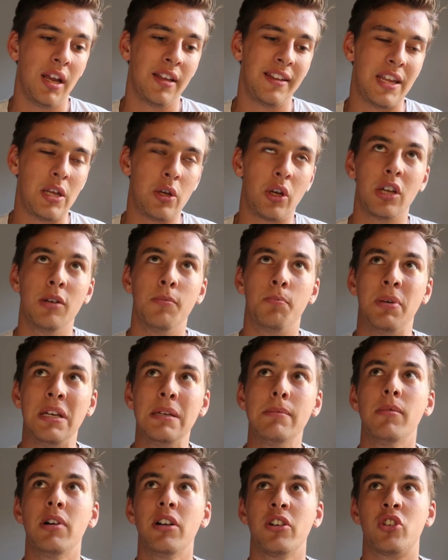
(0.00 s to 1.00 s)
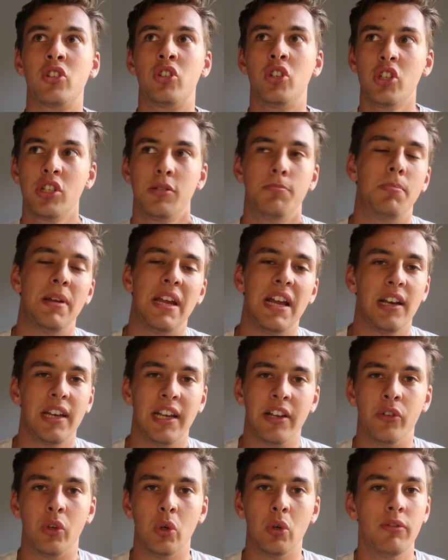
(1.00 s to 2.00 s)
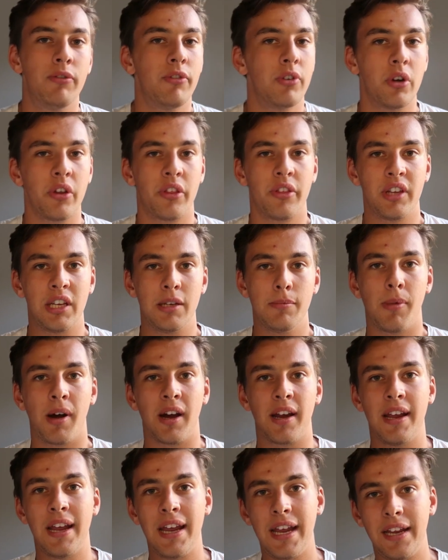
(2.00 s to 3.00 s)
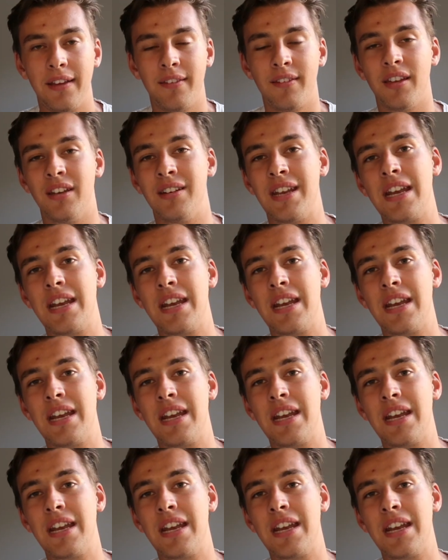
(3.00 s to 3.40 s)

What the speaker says: that you can pretty much just barely do for your 3x8.